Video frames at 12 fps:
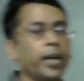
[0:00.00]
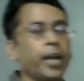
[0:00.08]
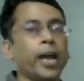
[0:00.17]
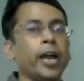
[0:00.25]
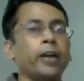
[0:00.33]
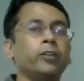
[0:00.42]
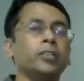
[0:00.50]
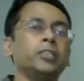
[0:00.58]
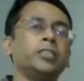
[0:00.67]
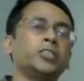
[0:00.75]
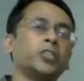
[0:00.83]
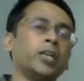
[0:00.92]
And
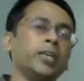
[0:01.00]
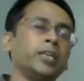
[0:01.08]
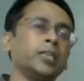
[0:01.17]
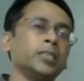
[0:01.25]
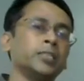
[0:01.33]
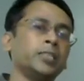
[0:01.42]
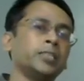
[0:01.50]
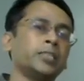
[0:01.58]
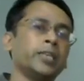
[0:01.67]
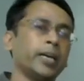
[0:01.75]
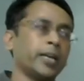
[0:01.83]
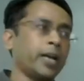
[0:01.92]
initially, since
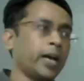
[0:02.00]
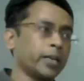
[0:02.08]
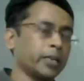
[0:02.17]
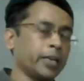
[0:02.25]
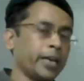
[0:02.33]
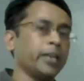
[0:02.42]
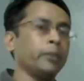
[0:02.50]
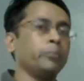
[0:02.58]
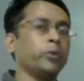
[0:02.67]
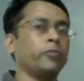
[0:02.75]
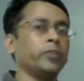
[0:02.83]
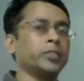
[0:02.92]
there are k
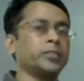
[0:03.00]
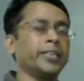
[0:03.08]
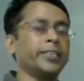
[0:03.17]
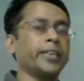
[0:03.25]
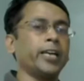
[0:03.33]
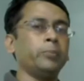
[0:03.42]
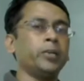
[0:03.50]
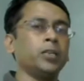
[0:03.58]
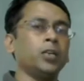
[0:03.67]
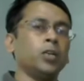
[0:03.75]
number of distinct element,